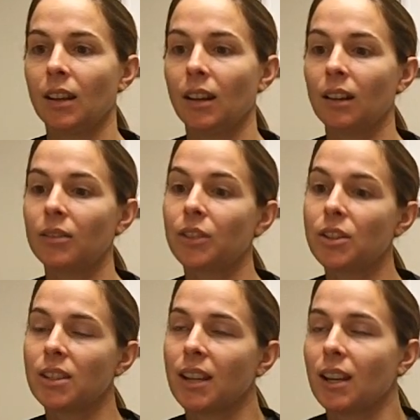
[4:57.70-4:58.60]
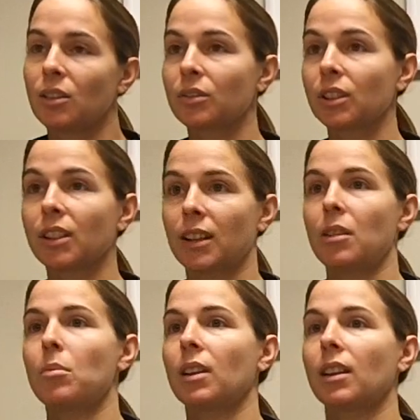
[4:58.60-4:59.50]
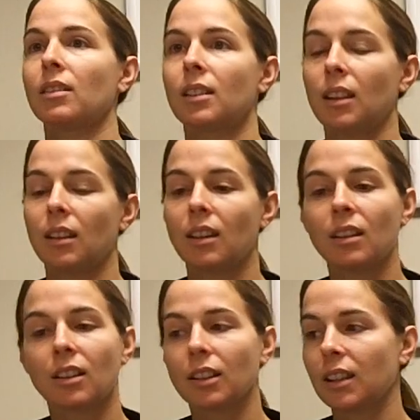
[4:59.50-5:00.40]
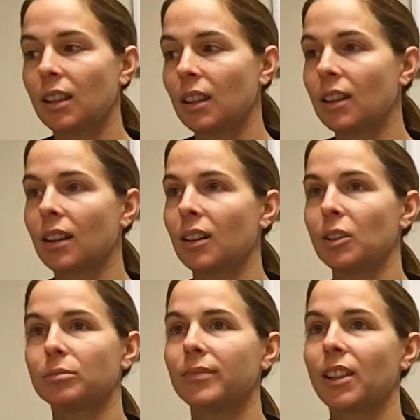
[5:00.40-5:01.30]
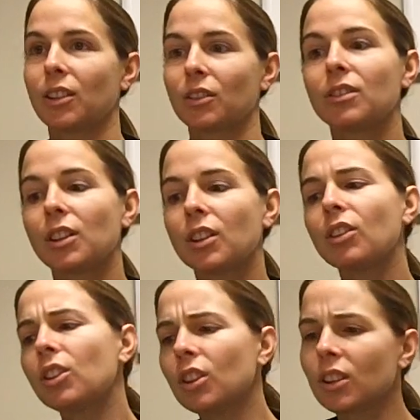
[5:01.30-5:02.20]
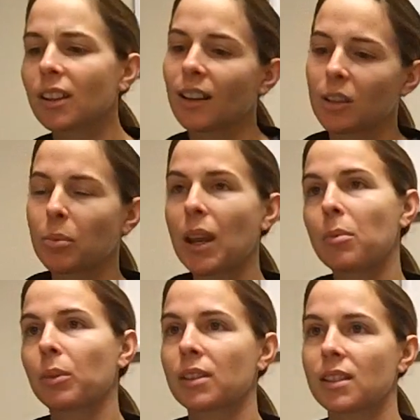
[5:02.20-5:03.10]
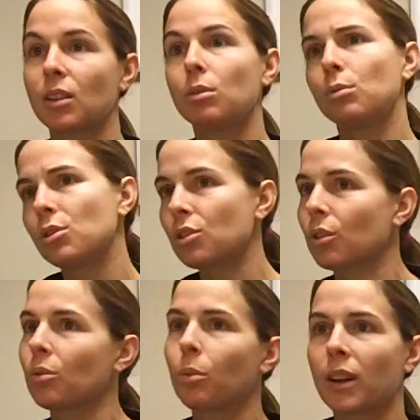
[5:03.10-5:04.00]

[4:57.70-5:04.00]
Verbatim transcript: Uh, first, you can't overlook anybody. Mm-hmm. I think in our league, um, you know, you can look on paper and see who should